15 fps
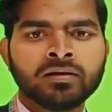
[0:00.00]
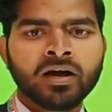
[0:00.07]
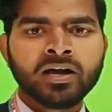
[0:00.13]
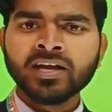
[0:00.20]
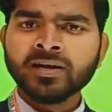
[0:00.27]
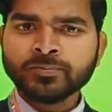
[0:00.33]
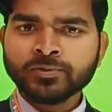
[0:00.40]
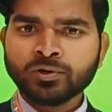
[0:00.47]
I
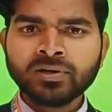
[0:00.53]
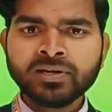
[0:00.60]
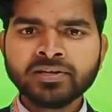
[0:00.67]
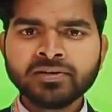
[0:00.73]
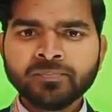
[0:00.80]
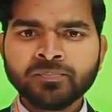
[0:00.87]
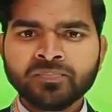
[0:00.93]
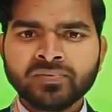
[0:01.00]
have told
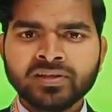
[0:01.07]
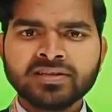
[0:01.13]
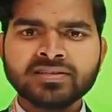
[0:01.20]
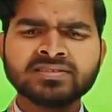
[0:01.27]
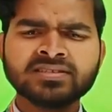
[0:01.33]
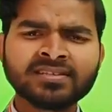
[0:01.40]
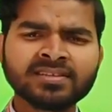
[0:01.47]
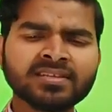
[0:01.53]
you
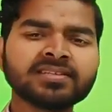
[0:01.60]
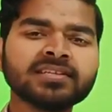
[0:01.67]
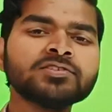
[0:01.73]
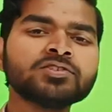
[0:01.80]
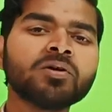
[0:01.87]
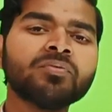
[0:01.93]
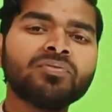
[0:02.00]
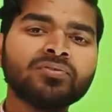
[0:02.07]

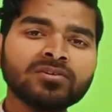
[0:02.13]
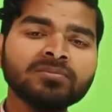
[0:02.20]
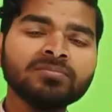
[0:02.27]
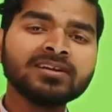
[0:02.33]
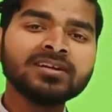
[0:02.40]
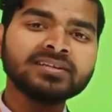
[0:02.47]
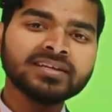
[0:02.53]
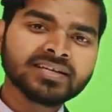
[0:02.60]
synthesis of food
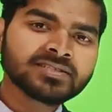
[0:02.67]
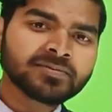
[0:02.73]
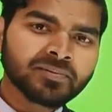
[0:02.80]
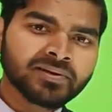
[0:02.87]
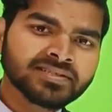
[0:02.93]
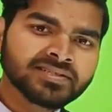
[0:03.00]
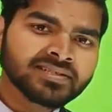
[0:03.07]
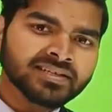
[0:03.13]
will takes
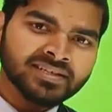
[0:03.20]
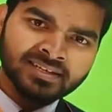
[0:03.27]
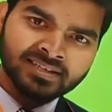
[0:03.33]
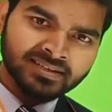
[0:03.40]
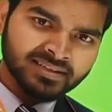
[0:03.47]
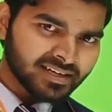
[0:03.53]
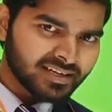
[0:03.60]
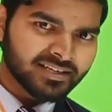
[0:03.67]
place
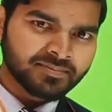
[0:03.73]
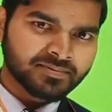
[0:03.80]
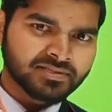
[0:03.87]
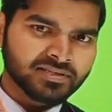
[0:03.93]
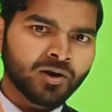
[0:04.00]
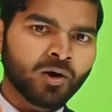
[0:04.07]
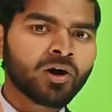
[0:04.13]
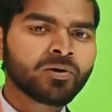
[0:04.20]
in the
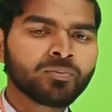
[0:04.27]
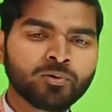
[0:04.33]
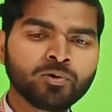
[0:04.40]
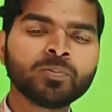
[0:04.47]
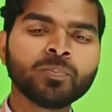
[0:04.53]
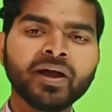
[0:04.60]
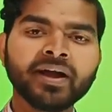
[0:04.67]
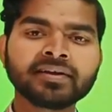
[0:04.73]
leaves, or
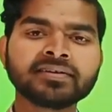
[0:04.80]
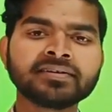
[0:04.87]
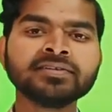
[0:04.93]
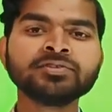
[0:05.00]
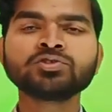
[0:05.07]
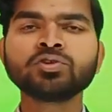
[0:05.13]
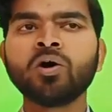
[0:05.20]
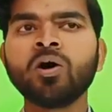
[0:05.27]
food
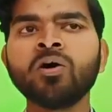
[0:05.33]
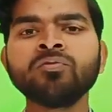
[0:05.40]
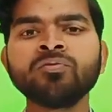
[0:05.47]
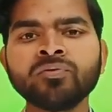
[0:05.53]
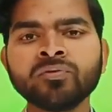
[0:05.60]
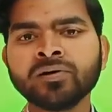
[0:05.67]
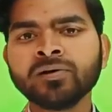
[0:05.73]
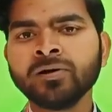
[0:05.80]
factories
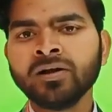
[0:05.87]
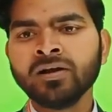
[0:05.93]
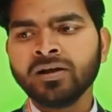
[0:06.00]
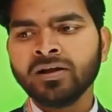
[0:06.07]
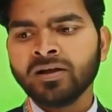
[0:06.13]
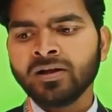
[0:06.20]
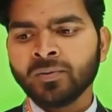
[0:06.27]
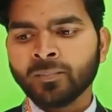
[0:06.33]
of
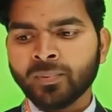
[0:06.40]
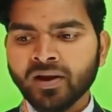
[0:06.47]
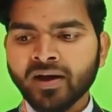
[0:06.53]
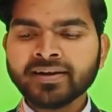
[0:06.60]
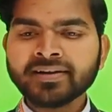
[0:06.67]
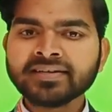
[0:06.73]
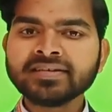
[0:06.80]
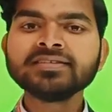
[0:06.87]

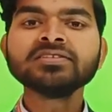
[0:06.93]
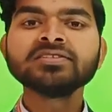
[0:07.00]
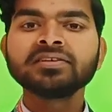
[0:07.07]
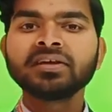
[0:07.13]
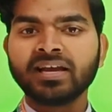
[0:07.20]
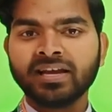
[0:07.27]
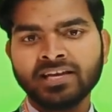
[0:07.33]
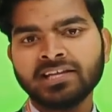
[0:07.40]
plant is
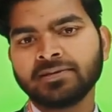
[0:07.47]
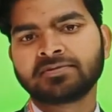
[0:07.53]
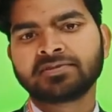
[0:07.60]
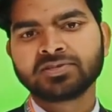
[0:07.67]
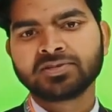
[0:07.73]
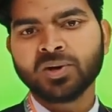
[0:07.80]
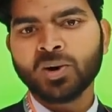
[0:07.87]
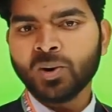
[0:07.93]

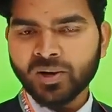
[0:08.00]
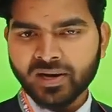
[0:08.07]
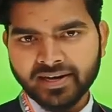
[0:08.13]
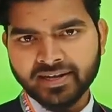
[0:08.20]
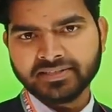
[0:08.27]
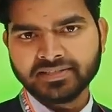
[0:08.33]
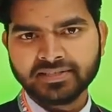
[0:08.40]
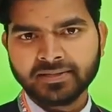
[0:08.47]
leaves. All
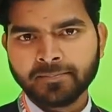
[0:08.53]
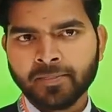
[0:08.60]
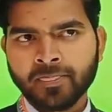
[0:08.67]
right.